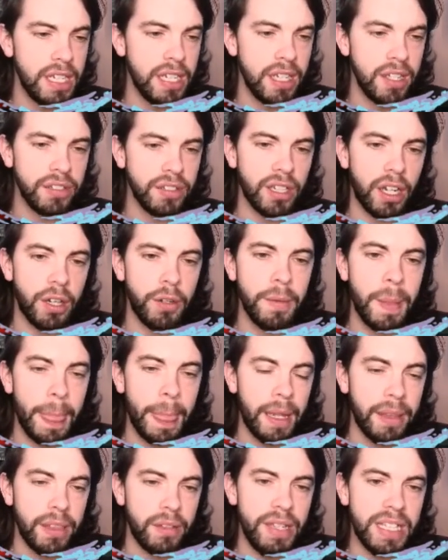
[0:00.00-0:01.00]
So
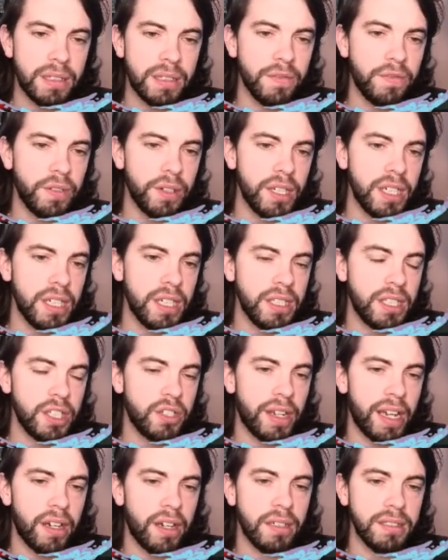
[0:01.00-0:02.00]
the reason for the
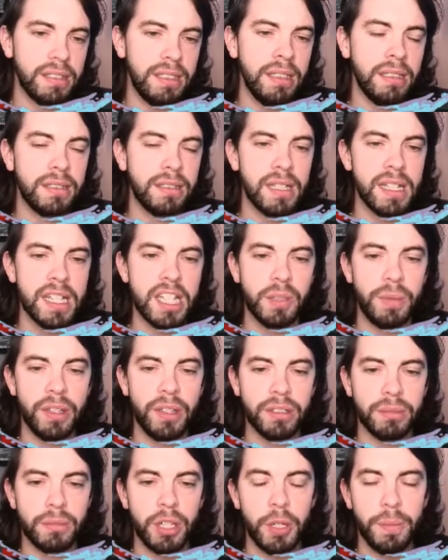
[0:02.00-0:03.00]
trequartista is because
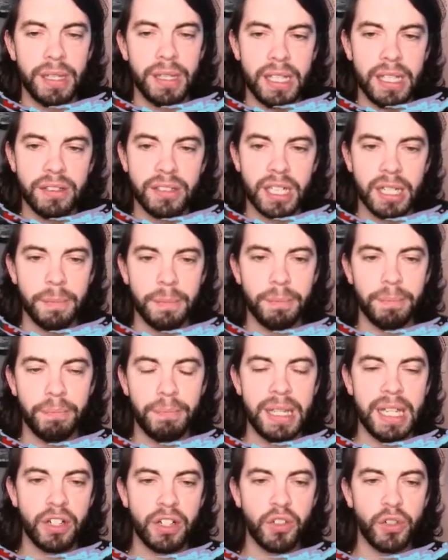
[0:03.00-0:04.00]
I'm hoping he's going to be
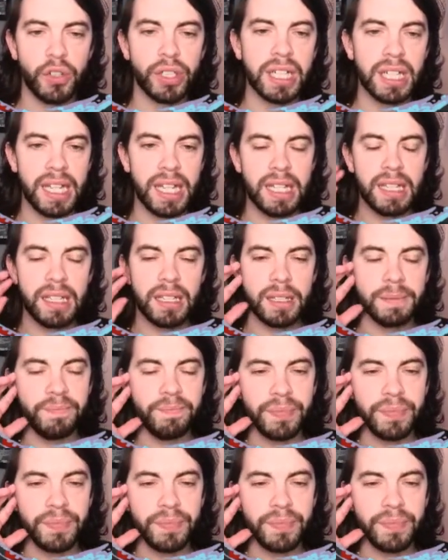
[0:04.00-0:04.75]
a good link